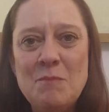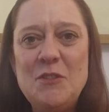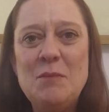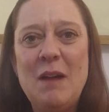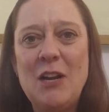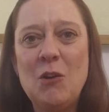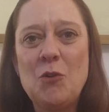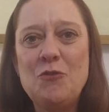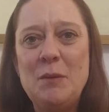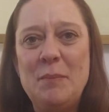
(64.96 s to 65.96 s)
empty my
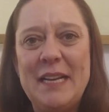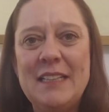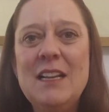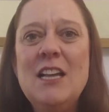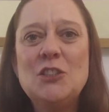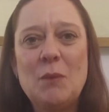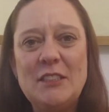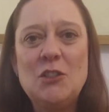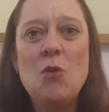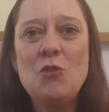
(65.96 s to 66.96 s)
laundry bin, so I
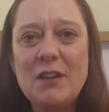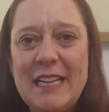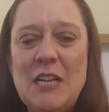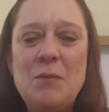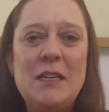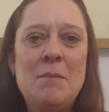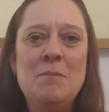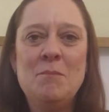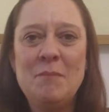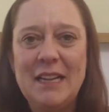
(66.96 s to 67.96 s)
don't leave with a
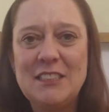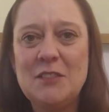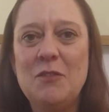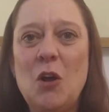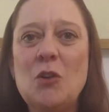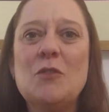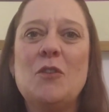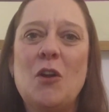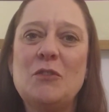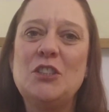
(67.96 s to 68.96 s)
massive load of
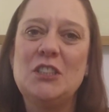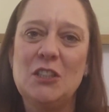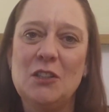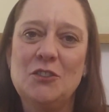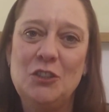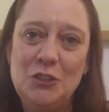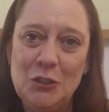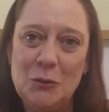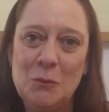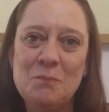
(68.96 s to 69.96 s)
laundry still to
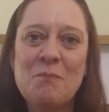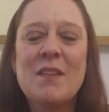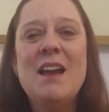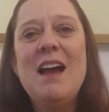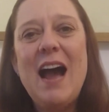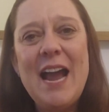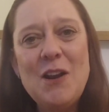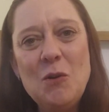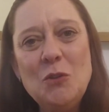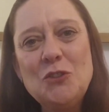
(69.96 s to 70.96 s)
do. I
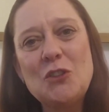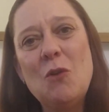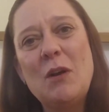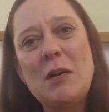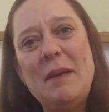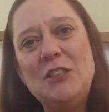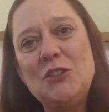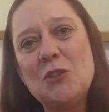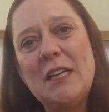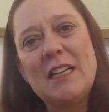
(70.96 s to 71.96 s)
also want to make
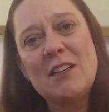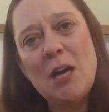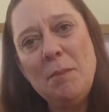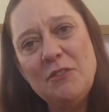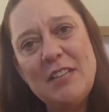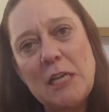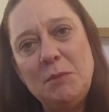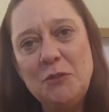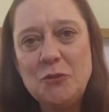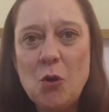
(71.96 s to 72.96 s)
sure that a couple of days
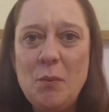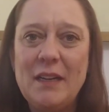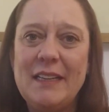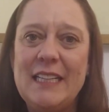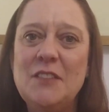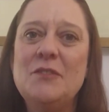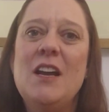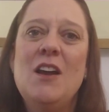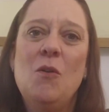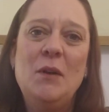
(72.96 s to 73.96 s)
before we leave,
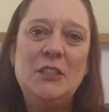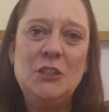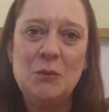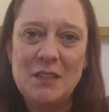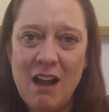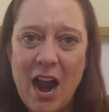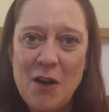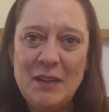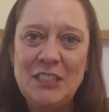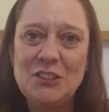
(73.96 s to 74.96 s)
we do an
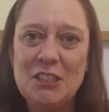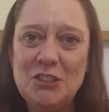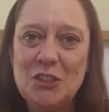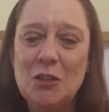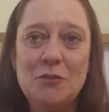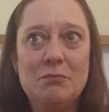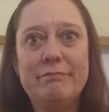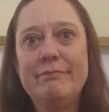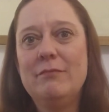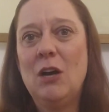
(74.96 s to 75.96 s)
ironing session of
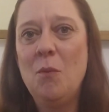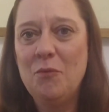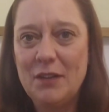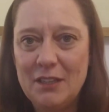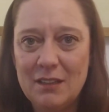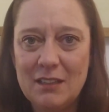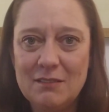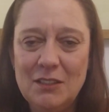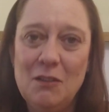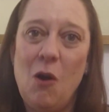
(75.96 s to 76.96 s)
hopefully
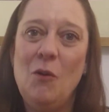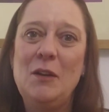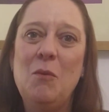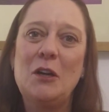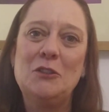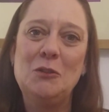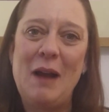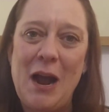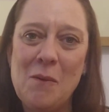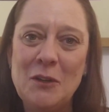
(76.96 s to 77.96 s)
only 1 or 2
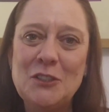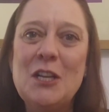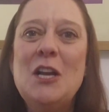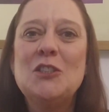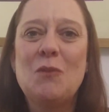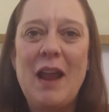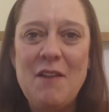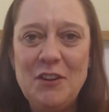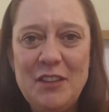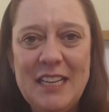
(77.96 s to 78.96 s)
hours, so
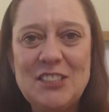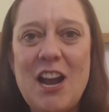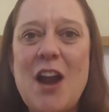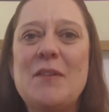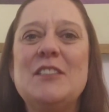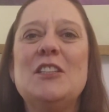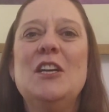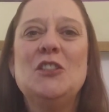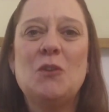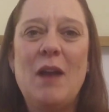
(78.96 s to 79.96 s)
everything is ironed,
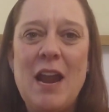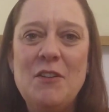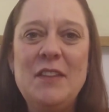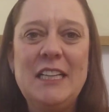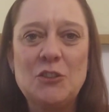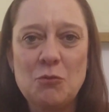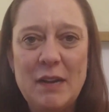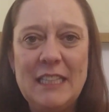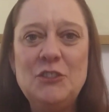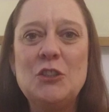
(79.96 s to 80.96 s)
so everything is
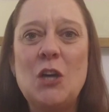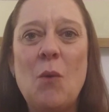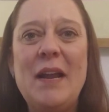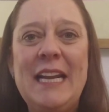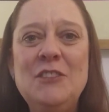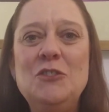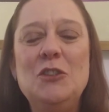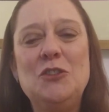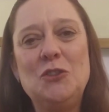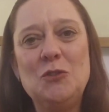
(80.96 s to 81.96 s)
ready to go into
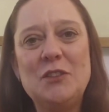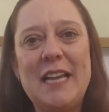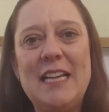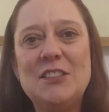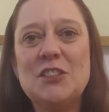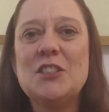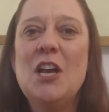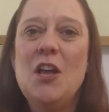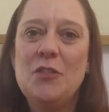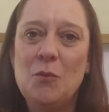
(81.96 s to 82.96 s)
the suitcases
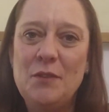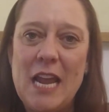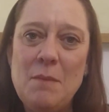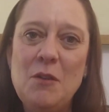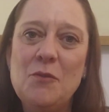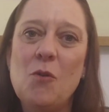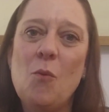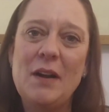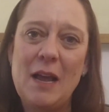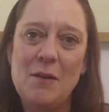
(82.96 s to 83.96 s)
the day before
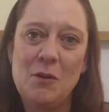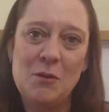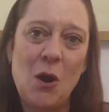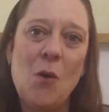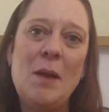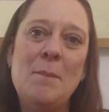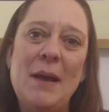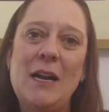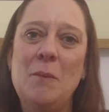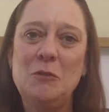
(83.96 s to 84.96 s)
when I go and
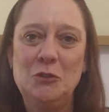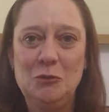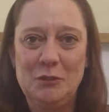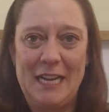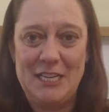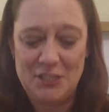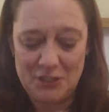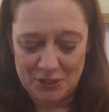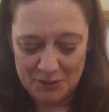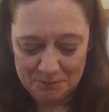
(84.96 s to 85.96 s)
pack up the
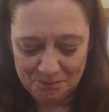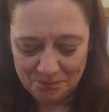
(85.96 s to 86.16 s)
suitcases.